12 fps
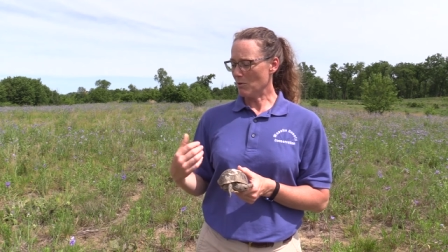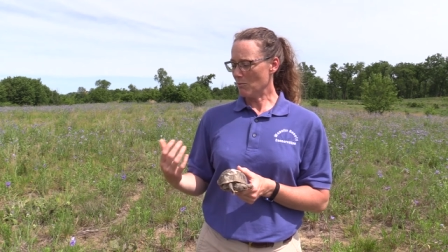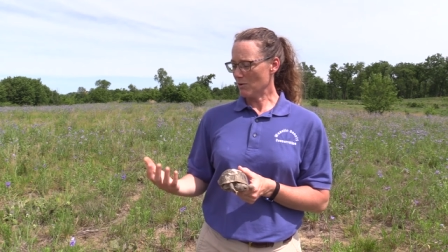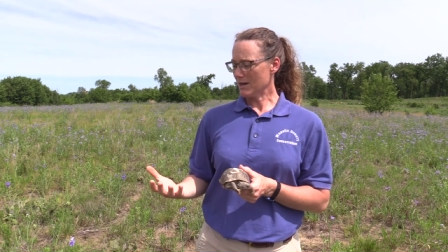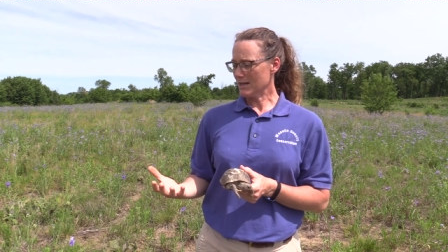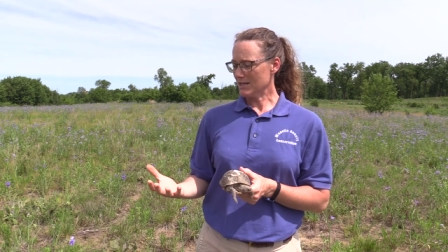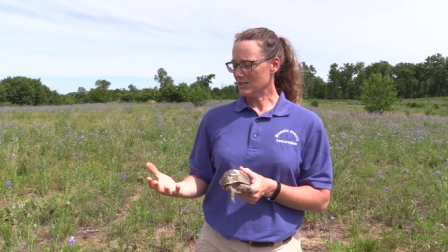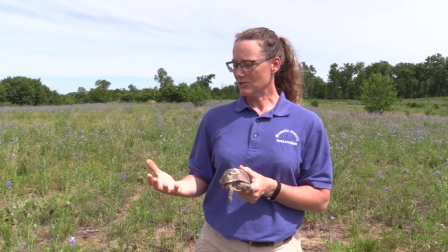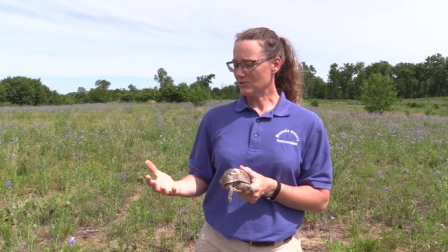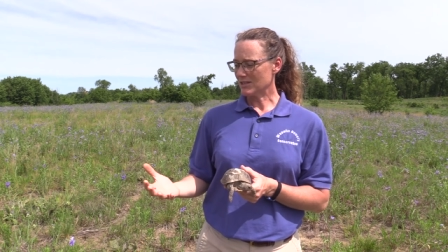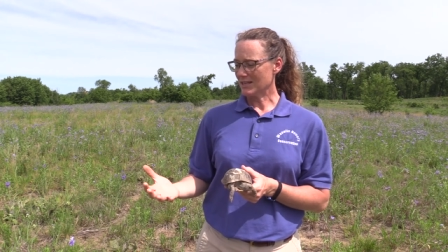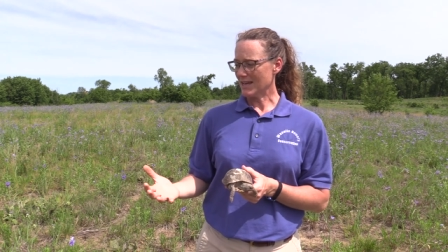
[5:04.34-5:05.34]
what we're gonna
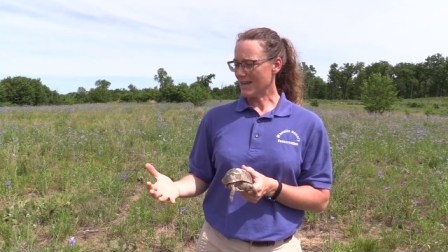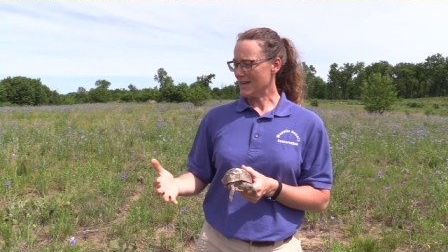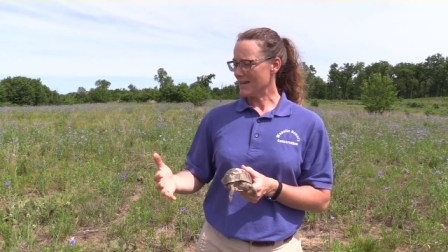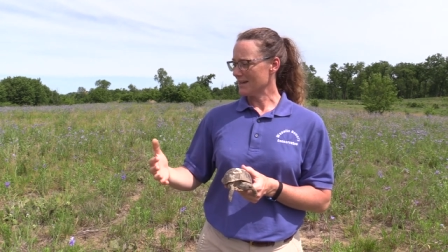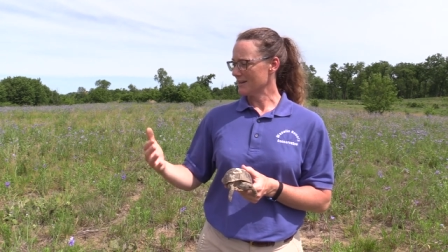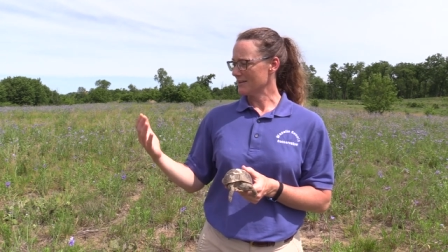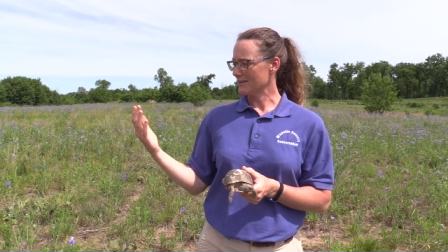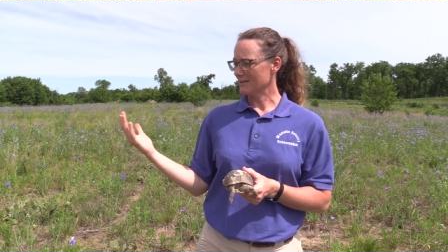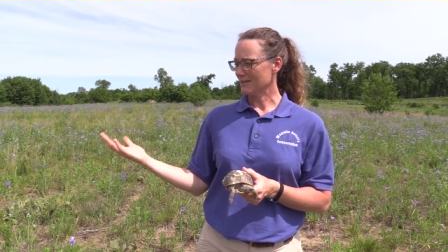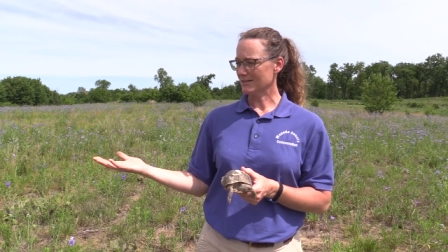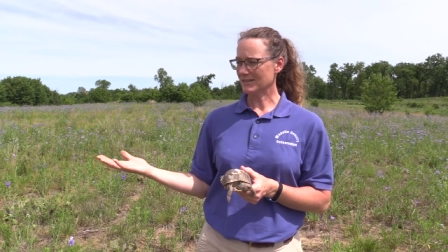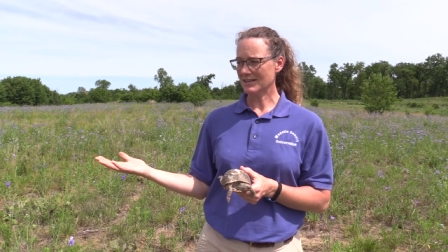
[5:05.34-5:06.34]
do today
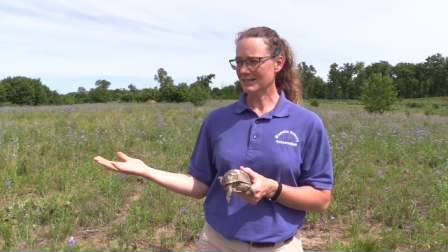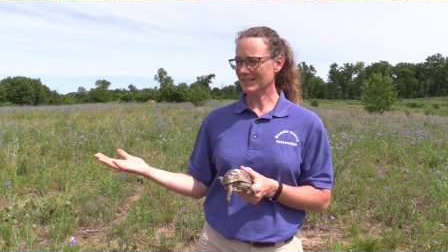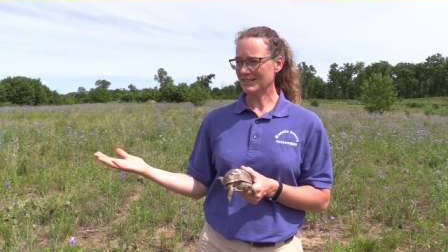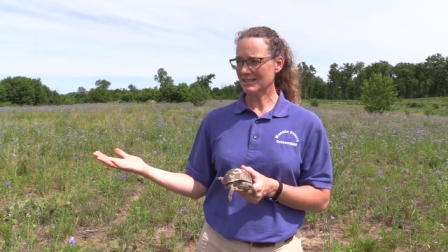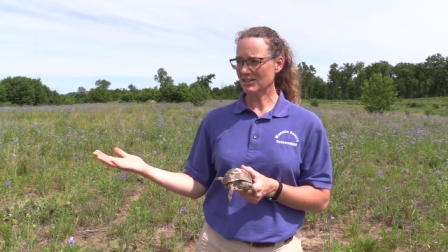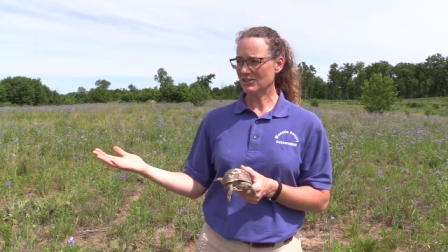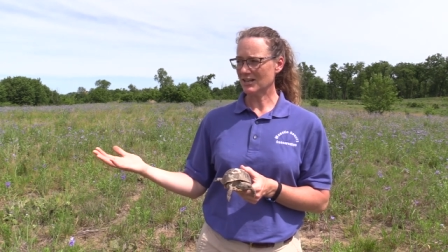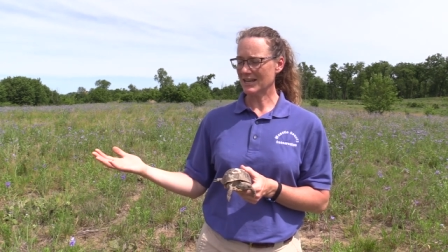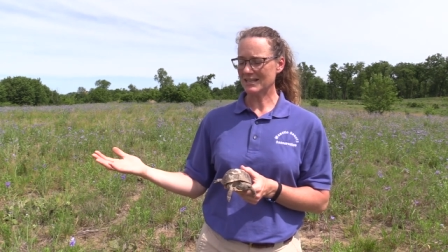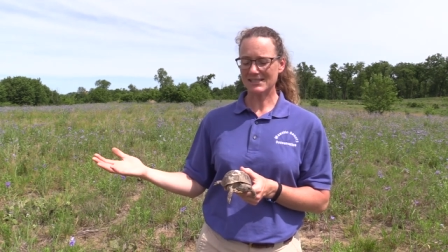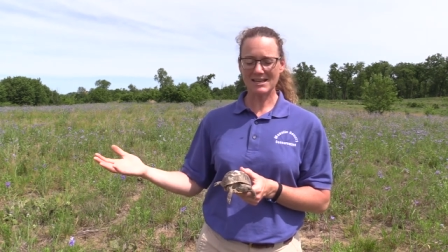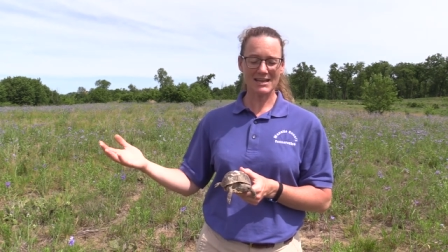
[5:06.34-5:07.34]
since it's such a
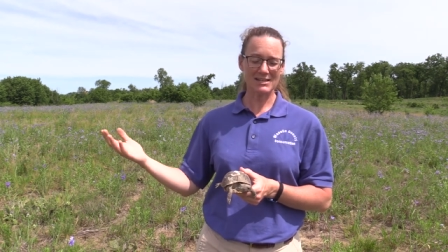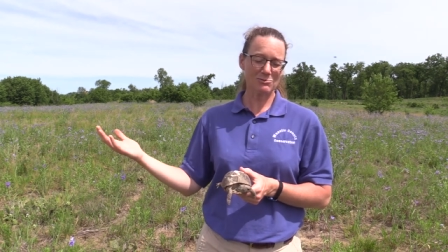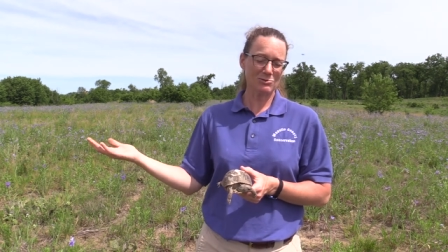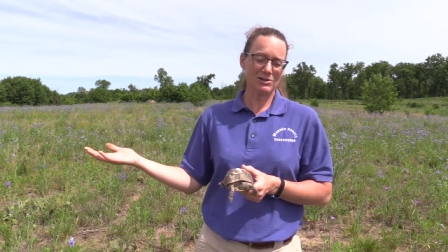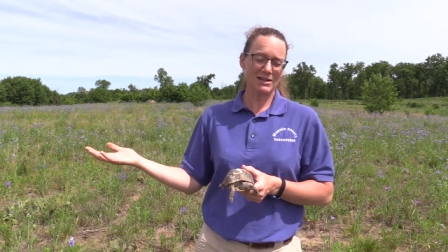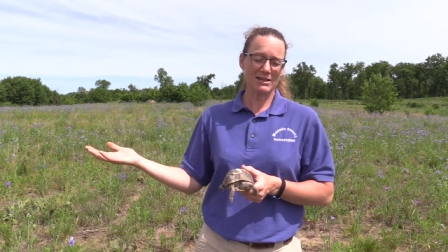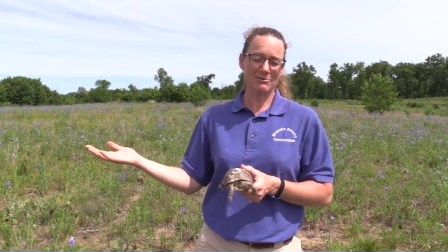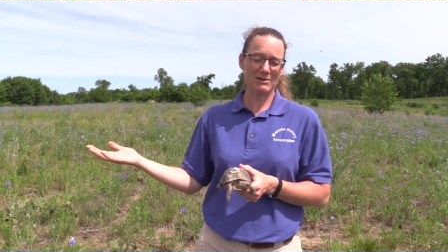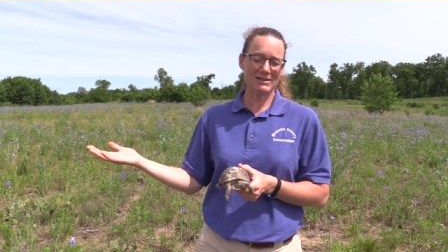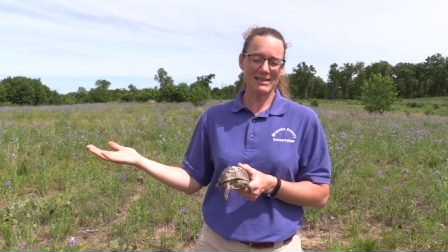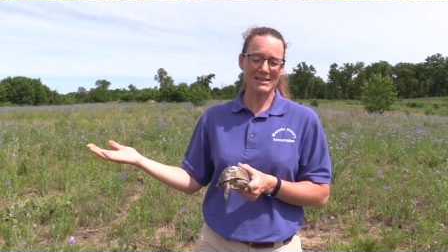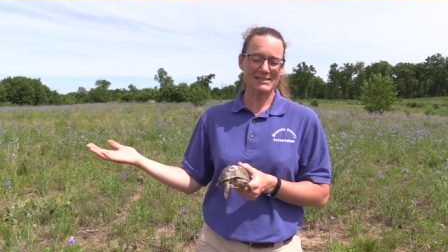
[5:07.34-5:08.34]
nice day is we're going to
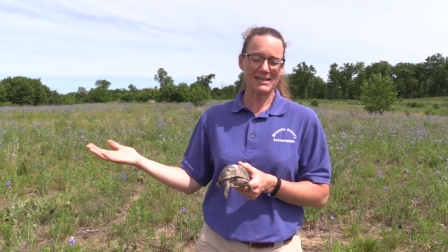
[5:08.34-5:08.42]
release